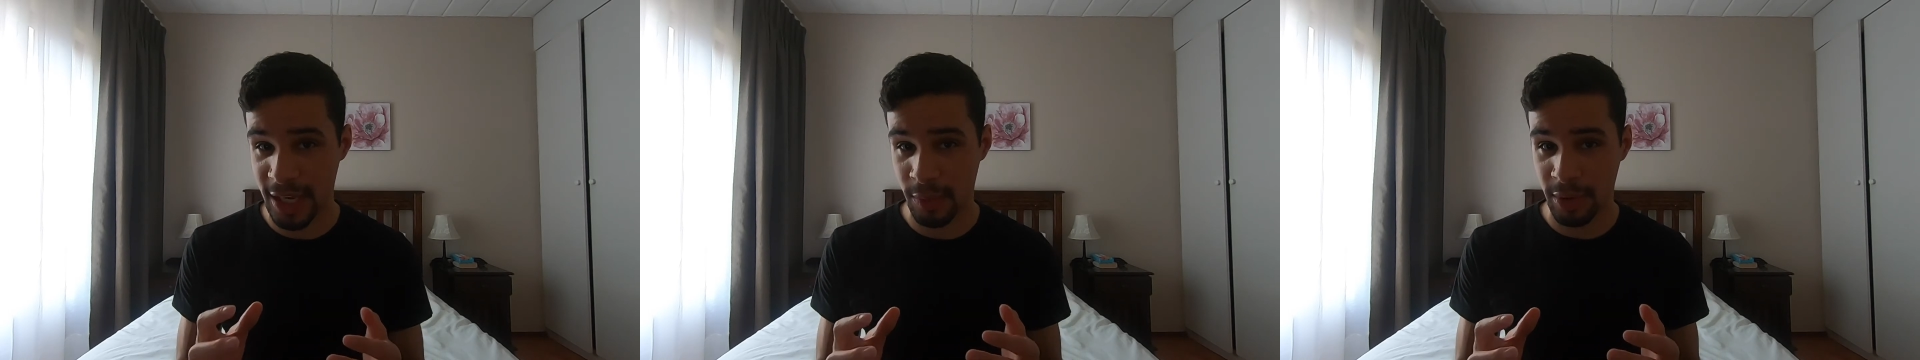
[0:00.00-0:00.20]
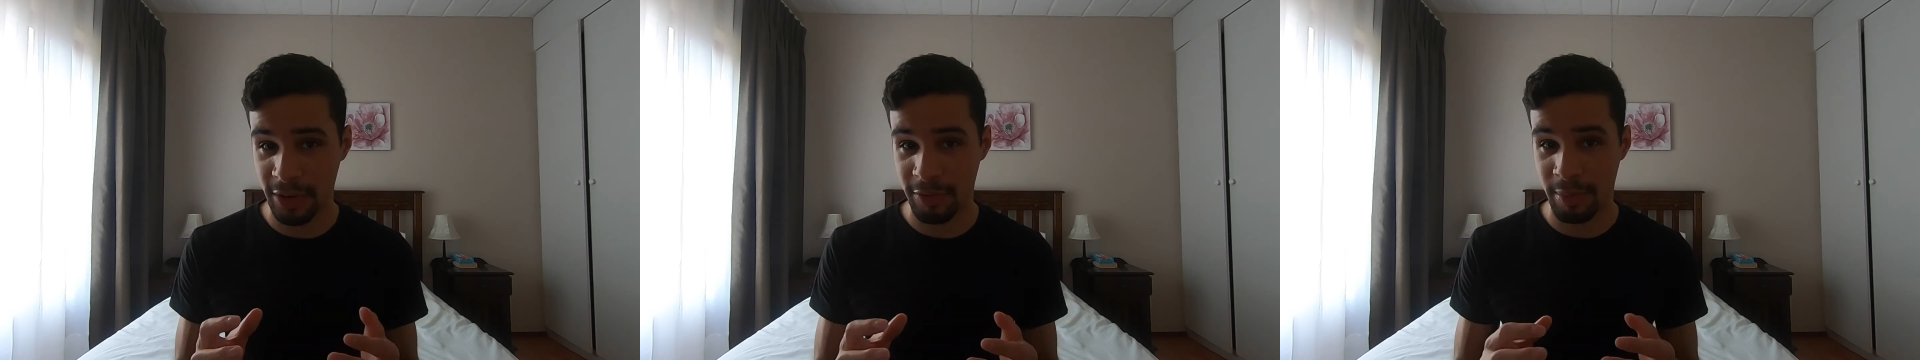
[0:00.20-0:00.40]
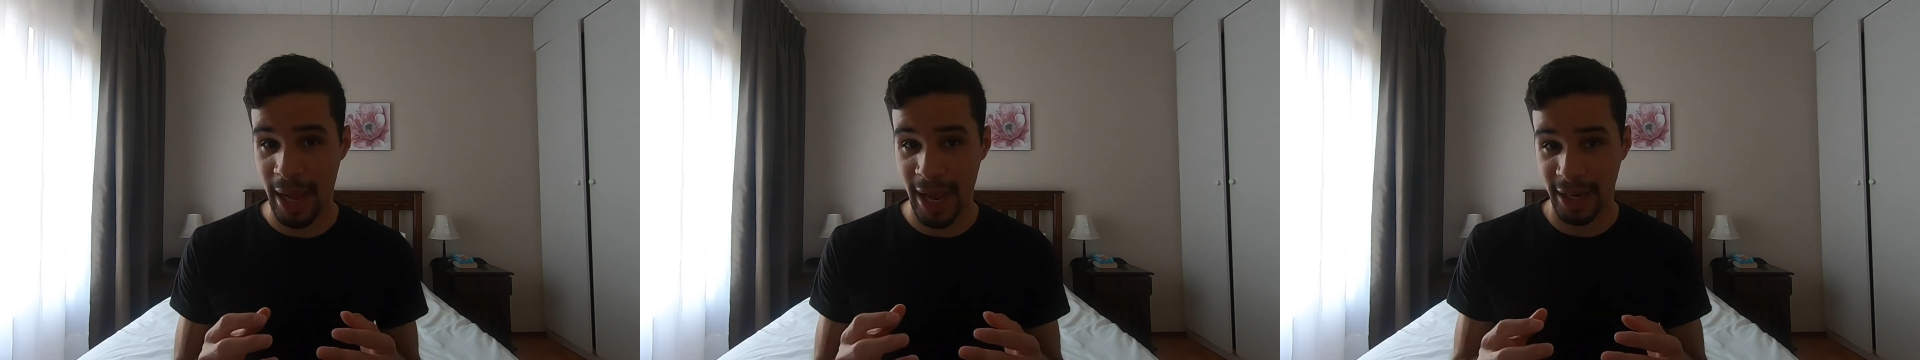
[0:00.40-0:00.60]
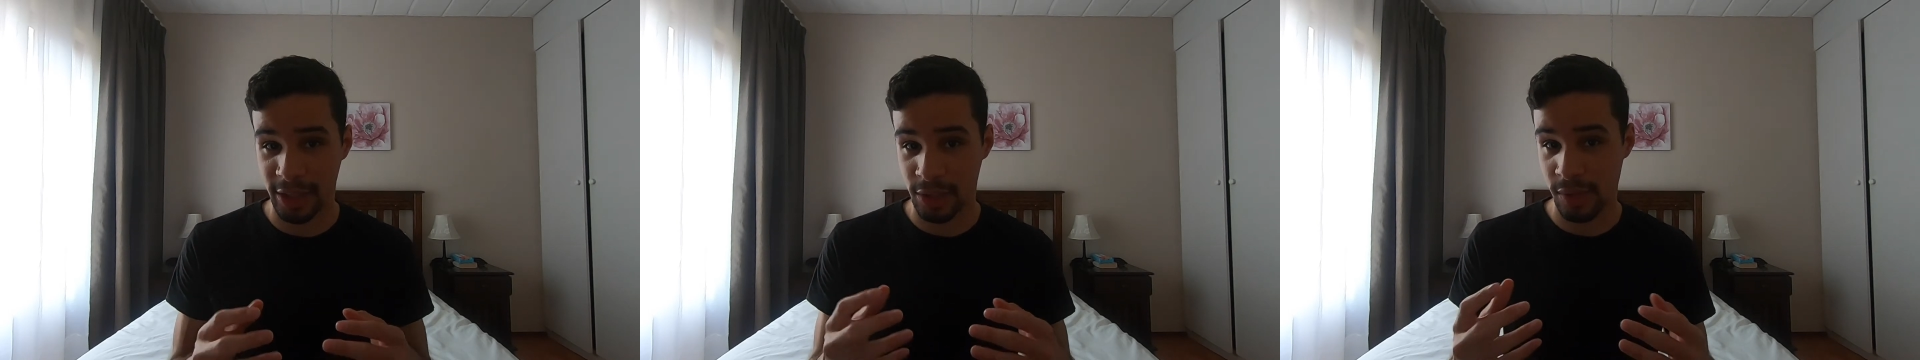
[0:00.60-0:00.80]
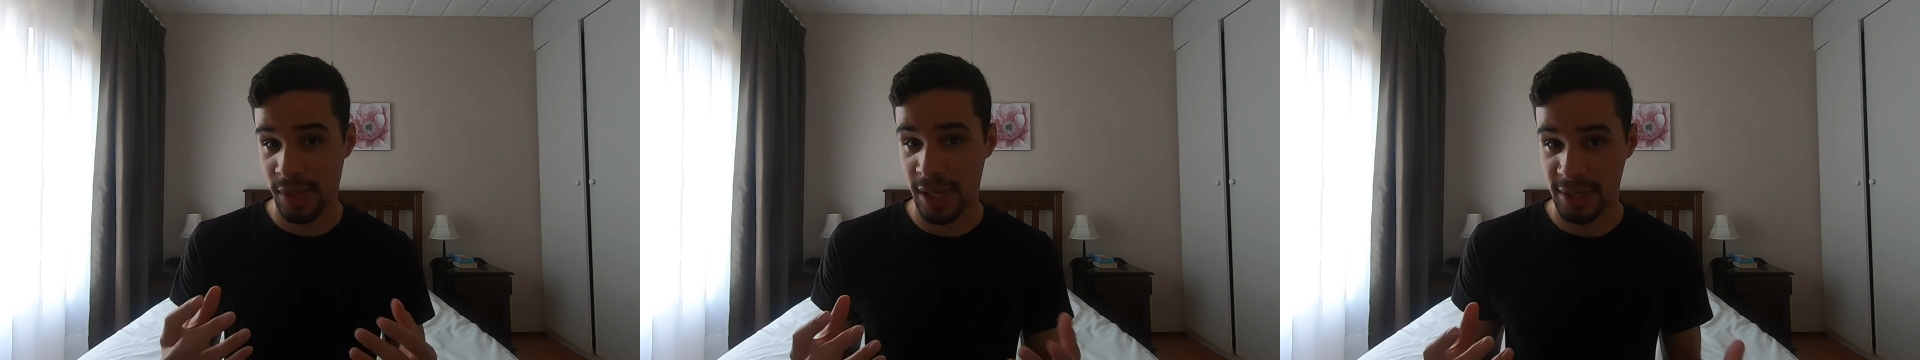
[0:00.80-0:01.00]
with back in
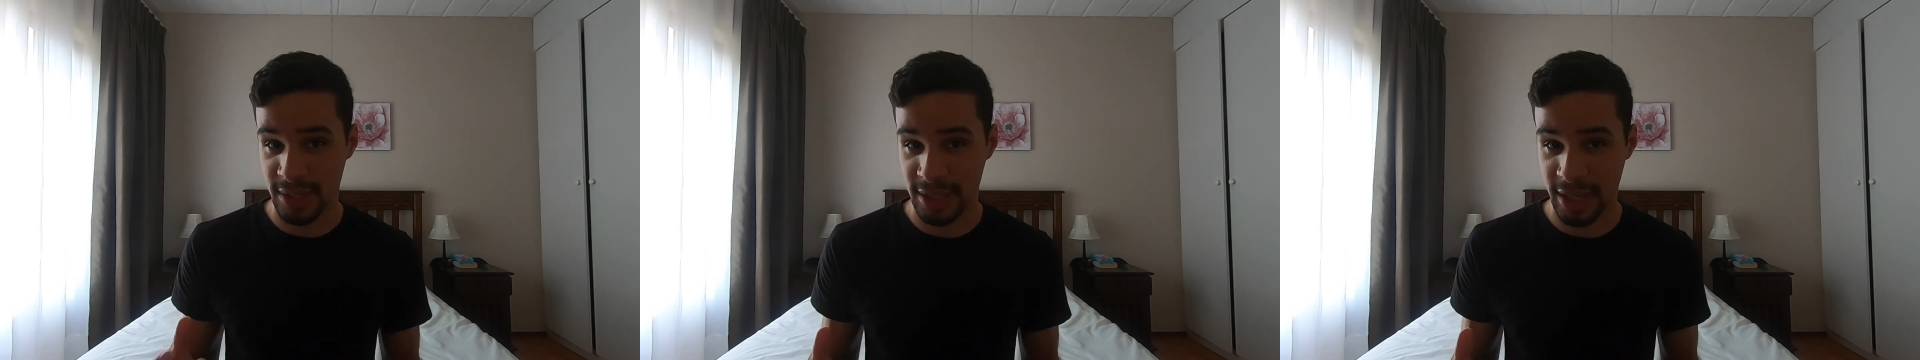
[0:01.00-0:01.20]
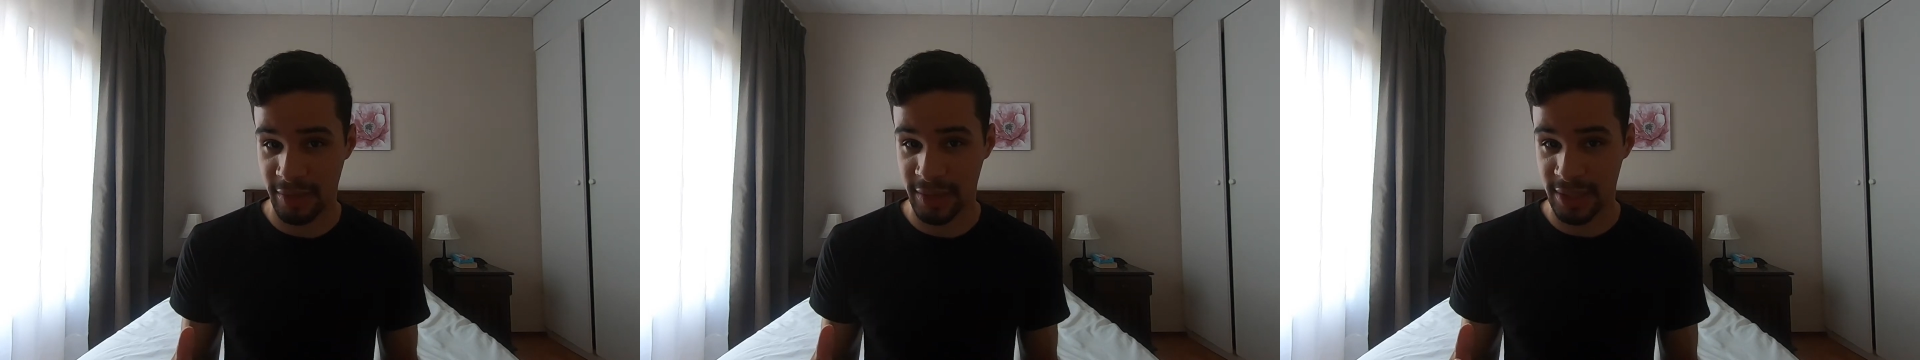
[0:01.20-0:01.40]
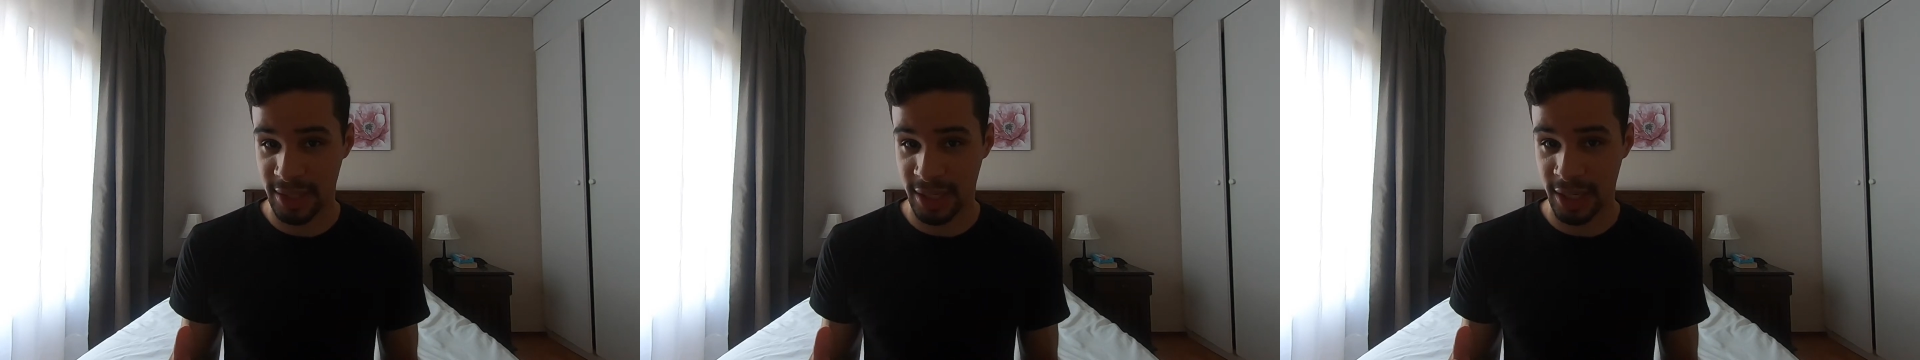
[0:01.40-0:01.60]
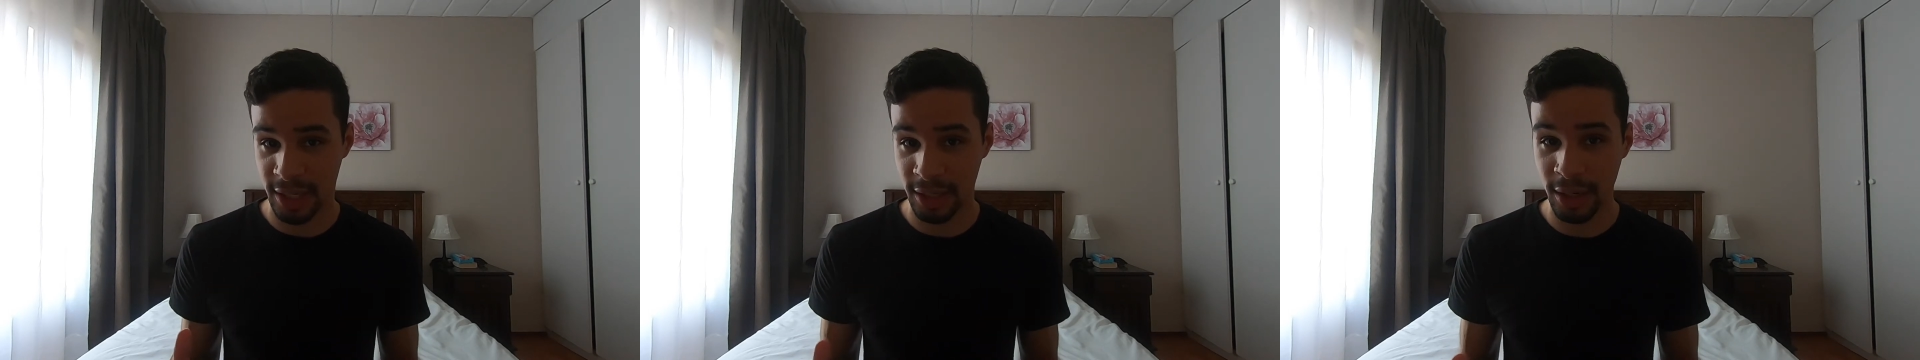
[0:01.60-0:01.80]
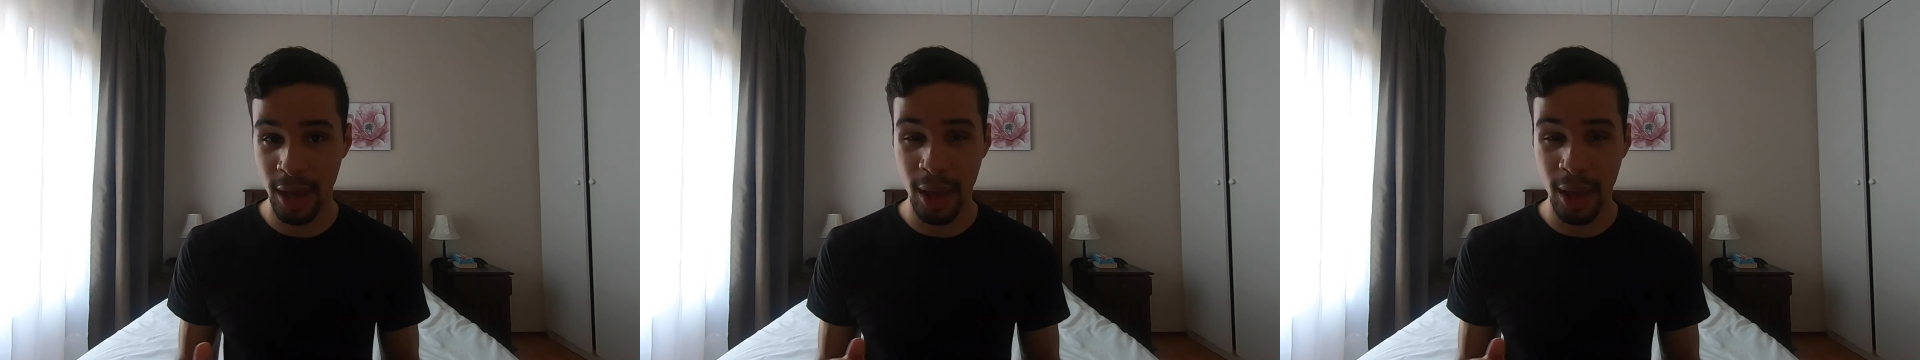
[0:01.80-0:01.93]
2017,